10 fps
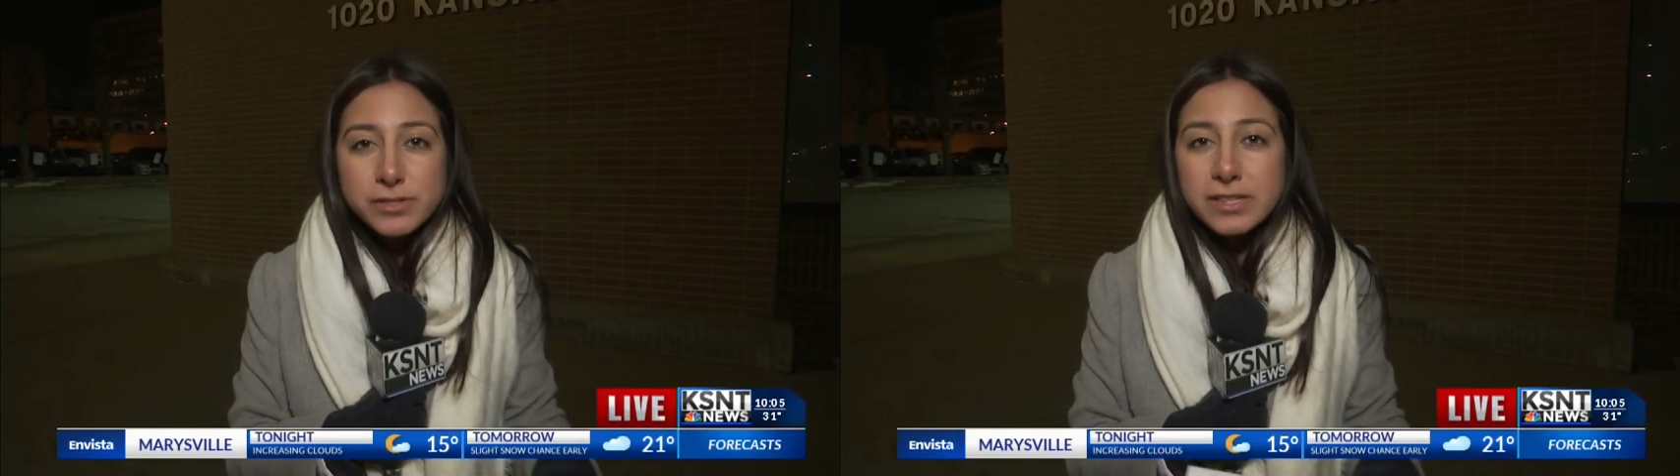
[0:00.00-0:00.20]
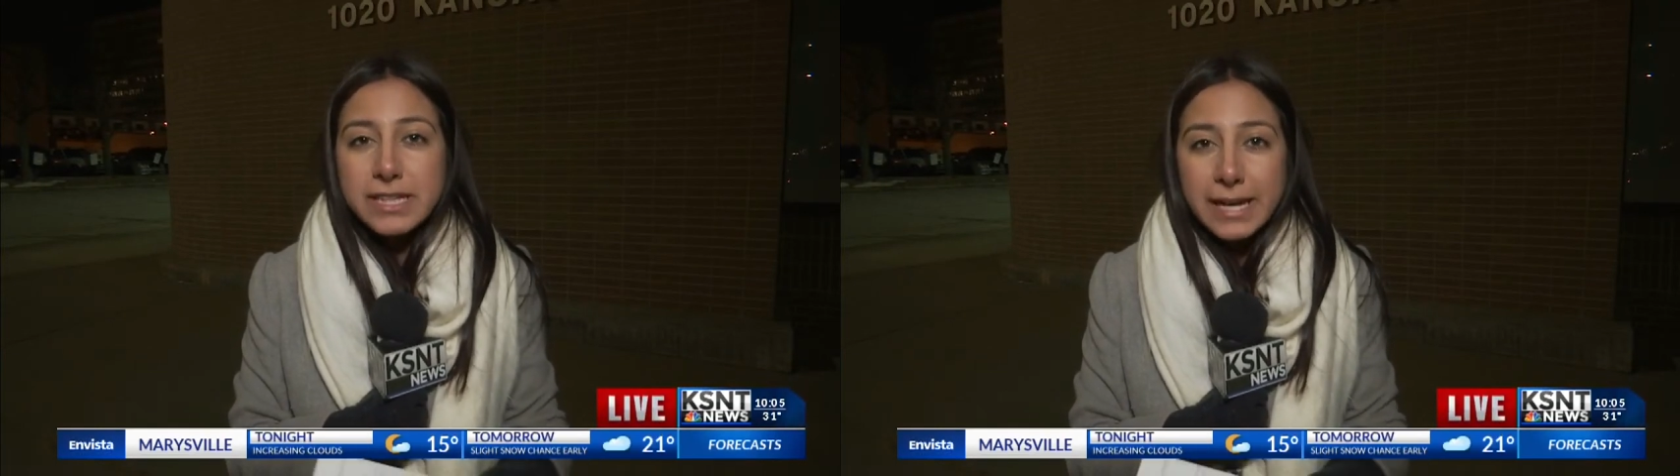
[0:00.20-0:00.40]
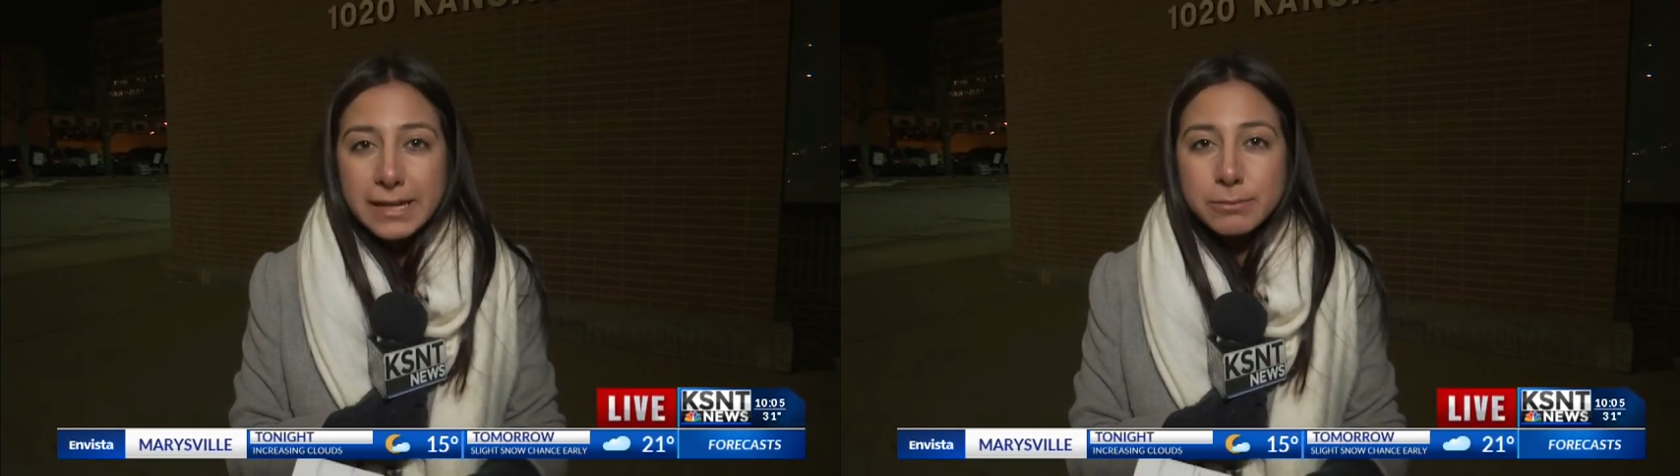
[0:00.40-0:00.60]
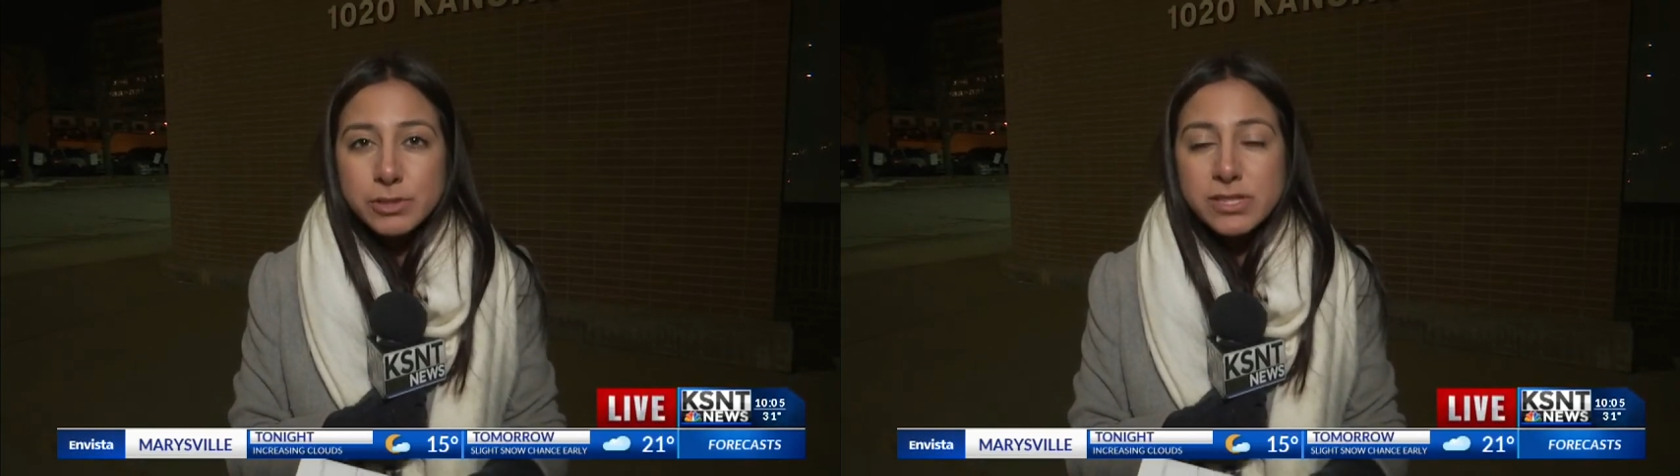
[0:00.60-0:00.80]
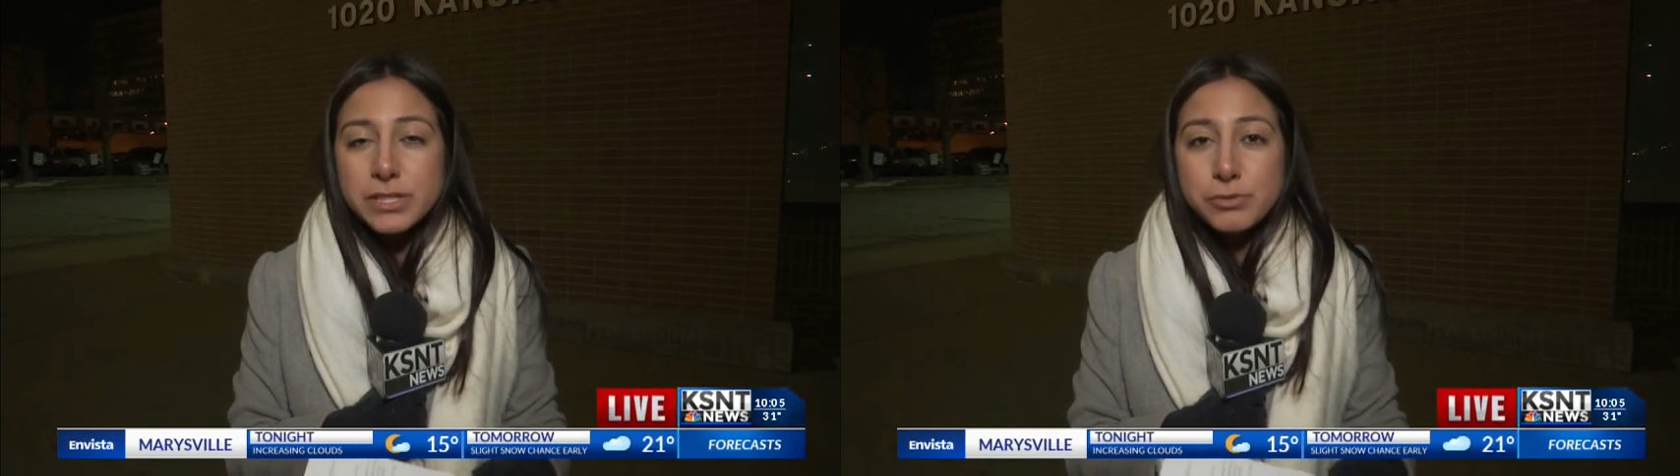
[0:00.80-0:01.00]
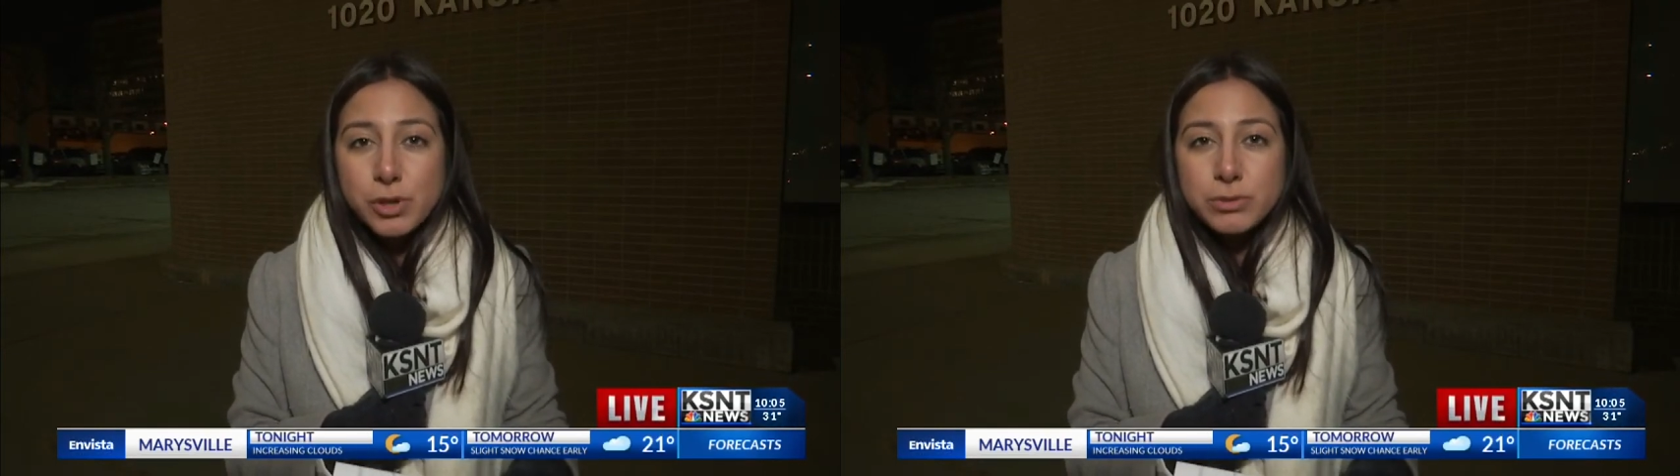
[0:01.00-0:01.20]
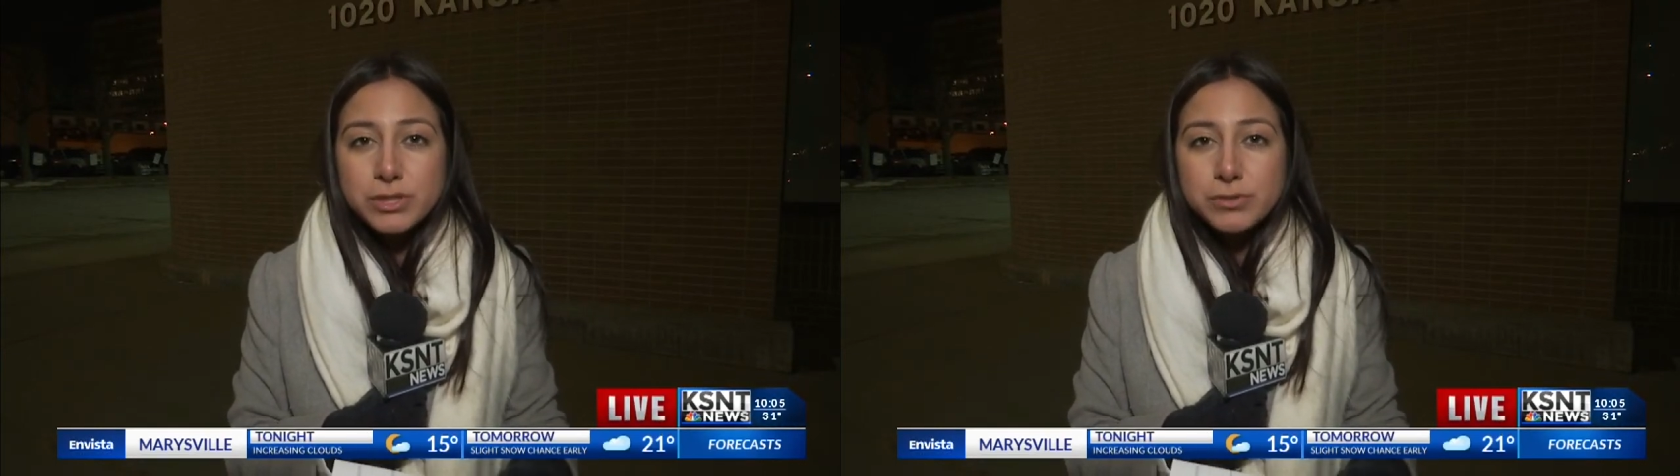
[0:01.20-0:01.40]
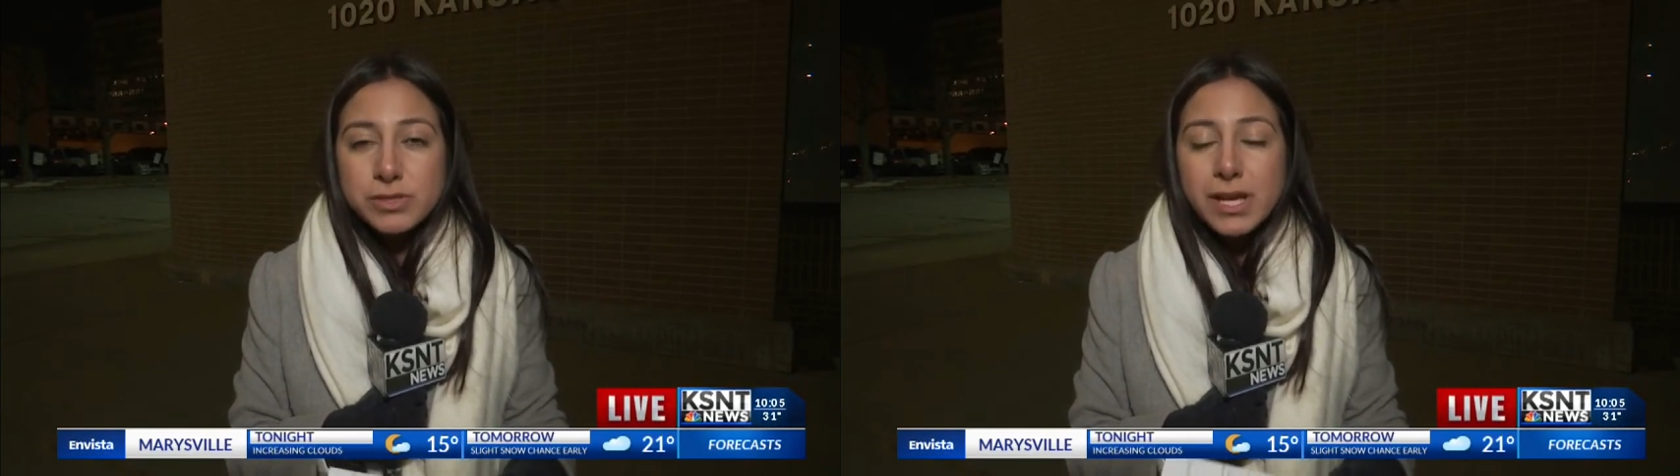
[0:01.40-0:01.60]
of the animals that you don't
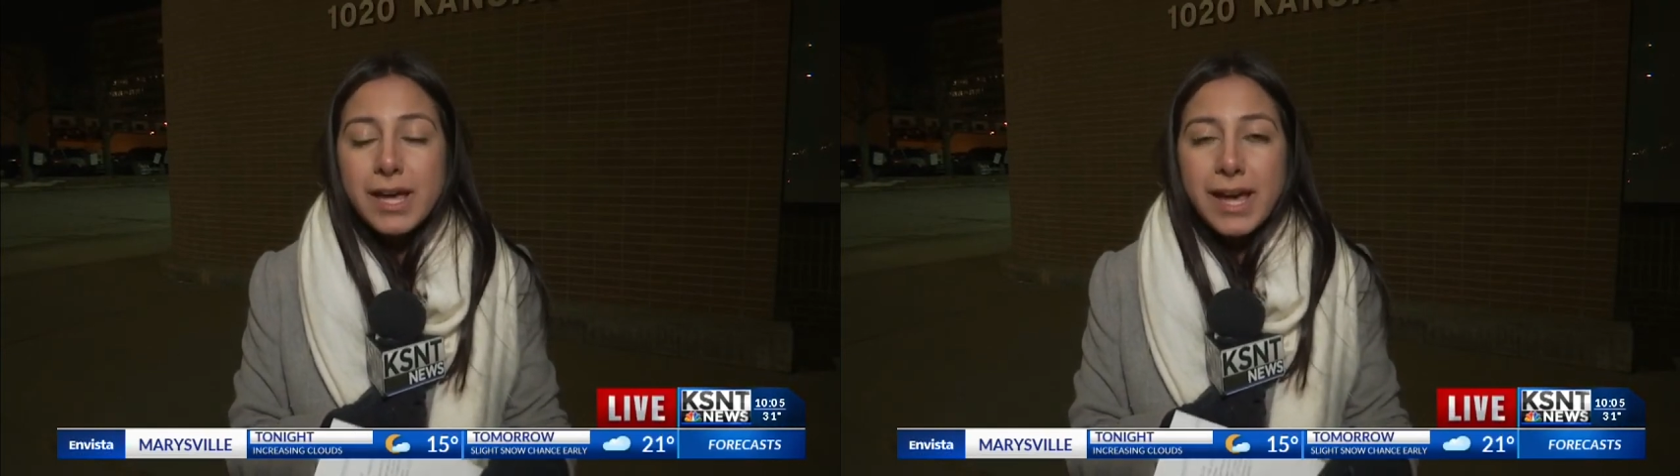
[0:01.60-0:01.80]
use